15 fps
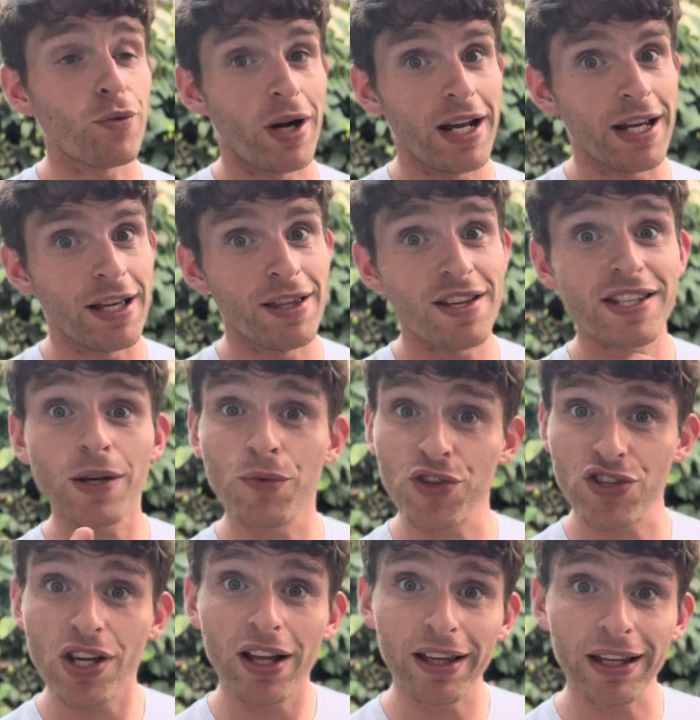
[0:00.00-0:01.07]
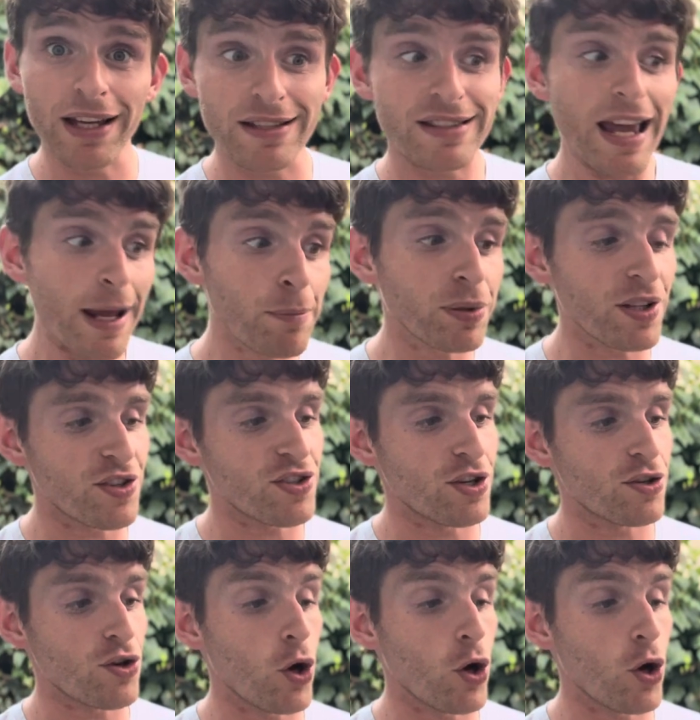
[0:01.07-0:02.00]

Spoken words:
running in this and was selling it 10 plus years,